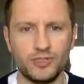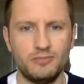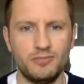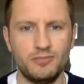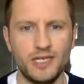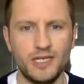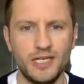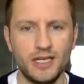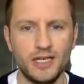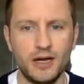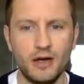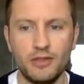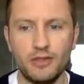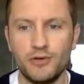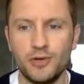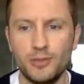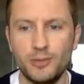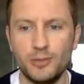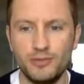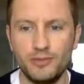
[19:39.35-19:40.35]
be gone
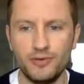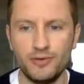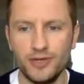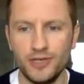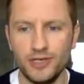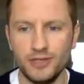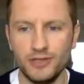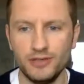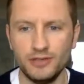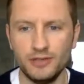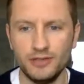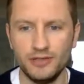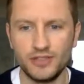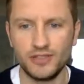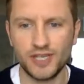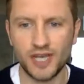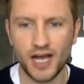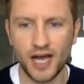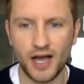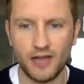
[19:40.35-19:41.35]
through before you, you
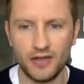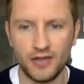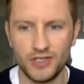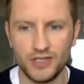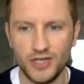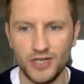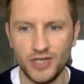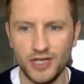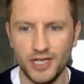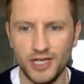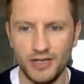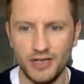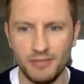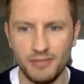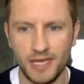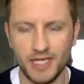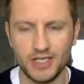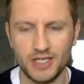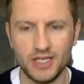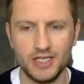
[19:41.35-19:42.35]
start the journey and
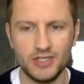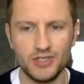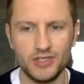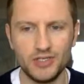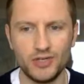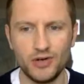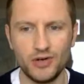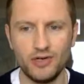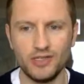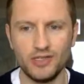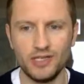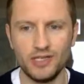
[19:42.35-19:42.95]
making sure it's